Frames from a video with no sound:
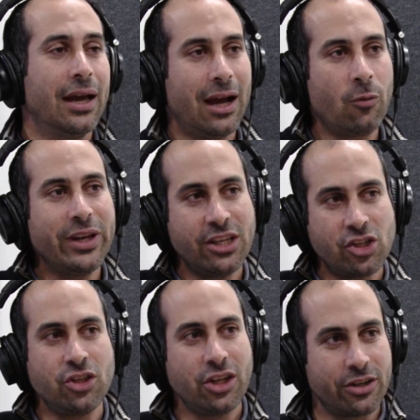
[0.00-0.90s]
How many
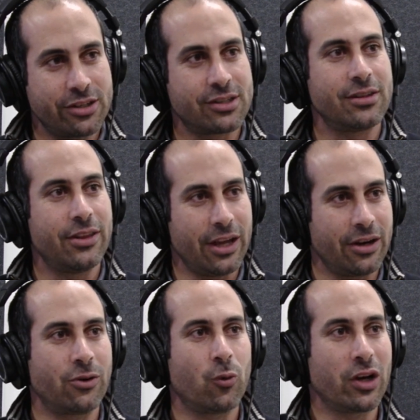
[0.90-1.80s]
engineers
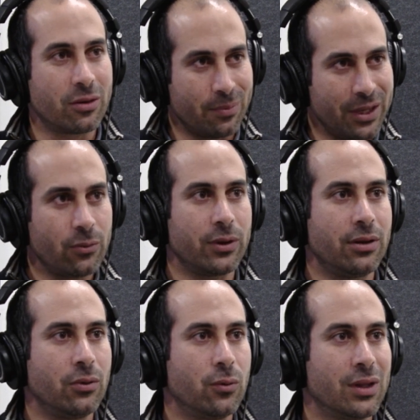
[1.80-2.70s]
there will compete with
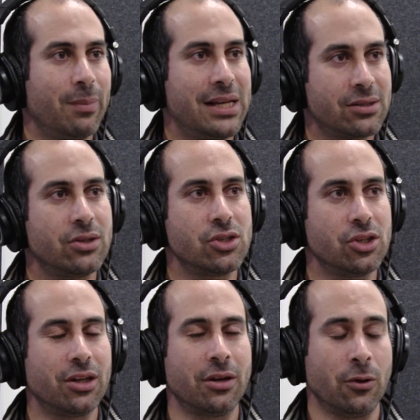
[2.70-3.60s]
you with master
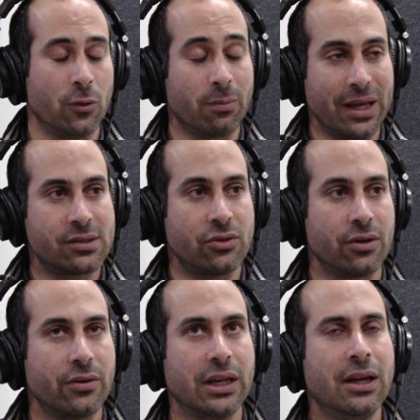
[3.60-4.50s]

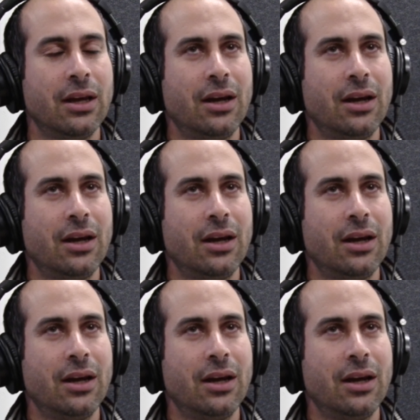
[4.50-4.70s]
degree?